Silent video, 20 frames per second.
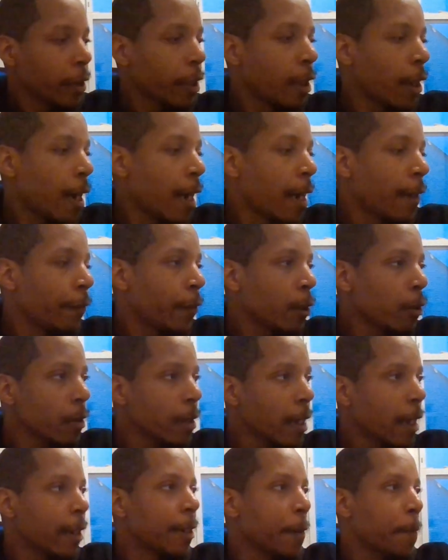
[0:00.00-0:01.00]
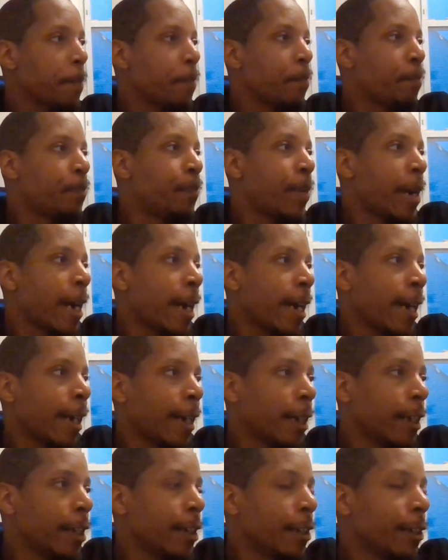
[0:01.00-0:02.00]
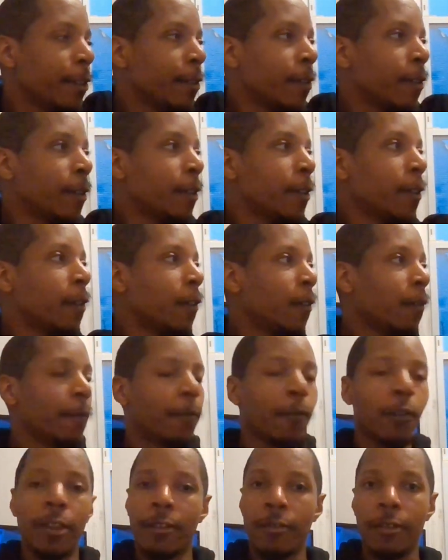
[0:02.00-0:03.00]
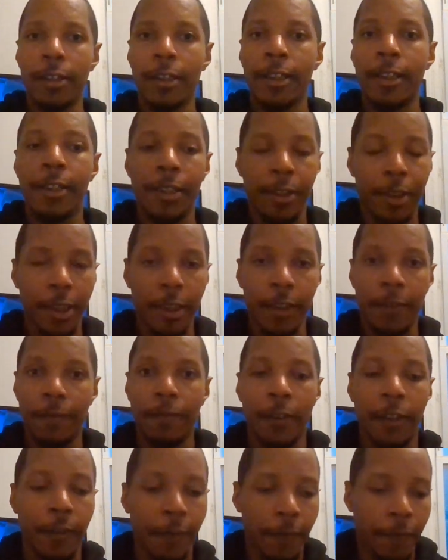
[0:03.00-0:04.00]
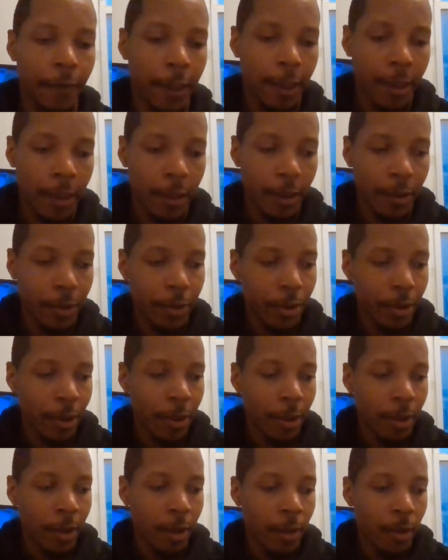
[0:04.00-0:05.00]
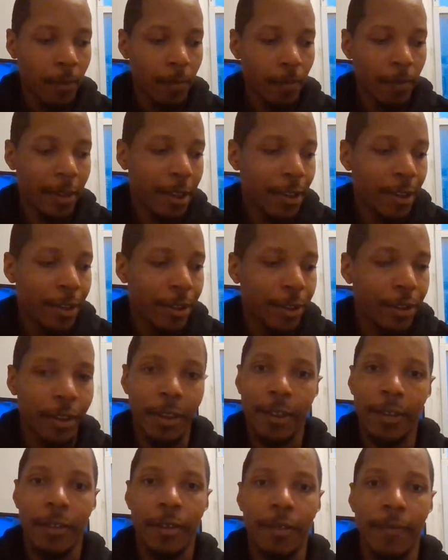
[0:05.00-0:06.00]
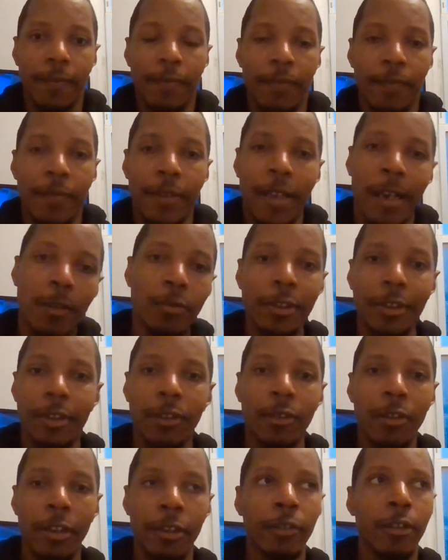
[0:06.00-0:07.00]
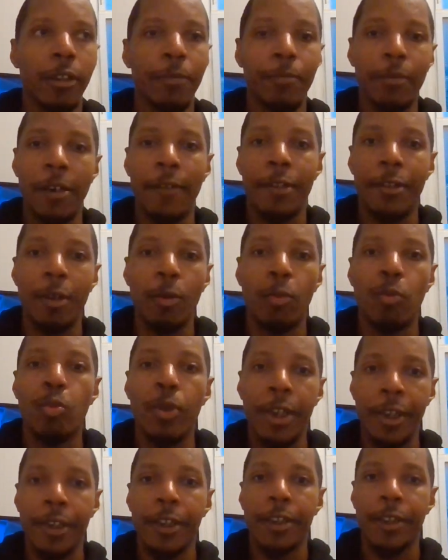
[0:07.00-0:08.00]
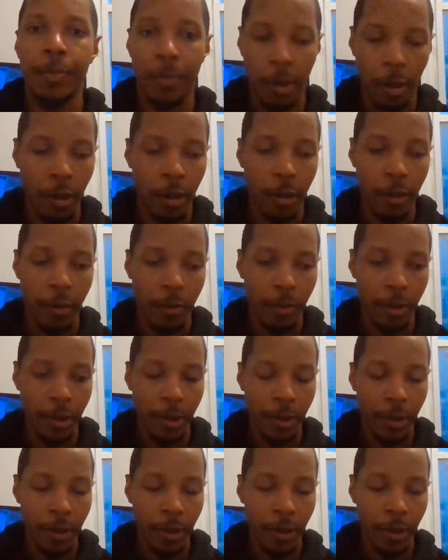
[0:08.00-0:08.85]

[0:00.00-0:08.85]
You know, I feel kind of bad for the Liz and Finn fans because that was literally probably the weakest part